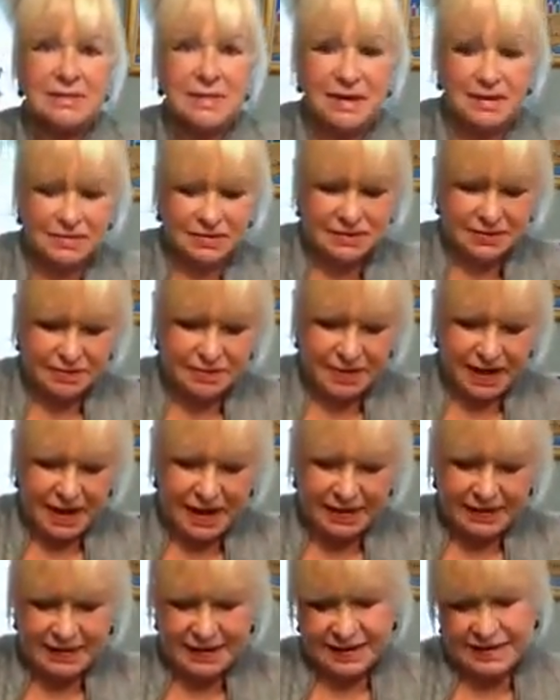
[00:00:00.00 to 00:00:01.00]
to be able to
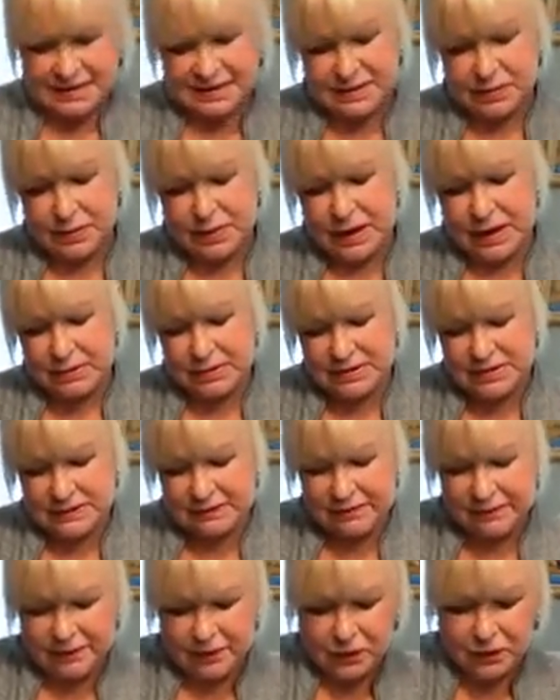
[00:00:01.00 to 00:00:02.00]
buy this when I
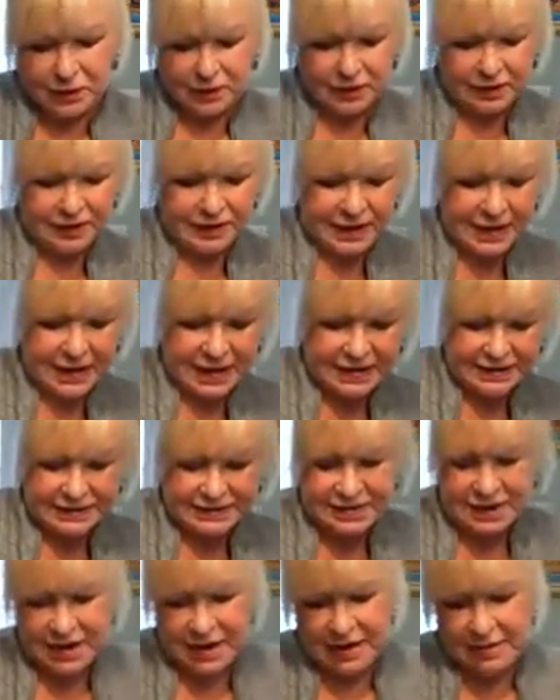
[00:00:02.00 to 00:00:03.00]
was in Florida the
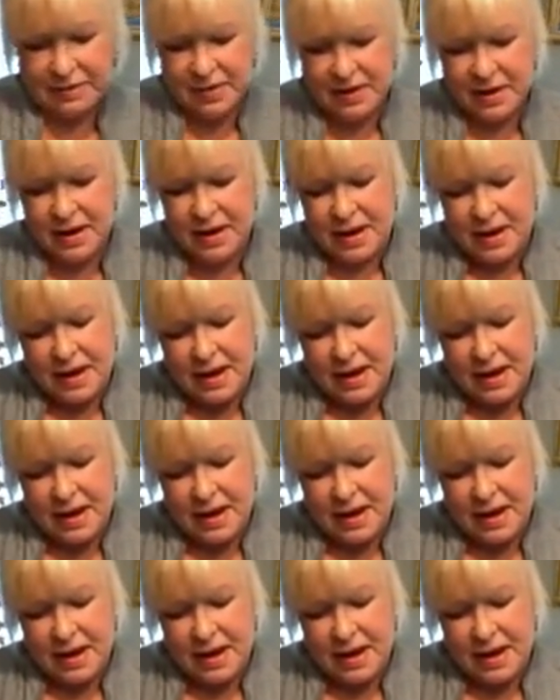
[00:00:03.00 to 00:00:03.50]
last time.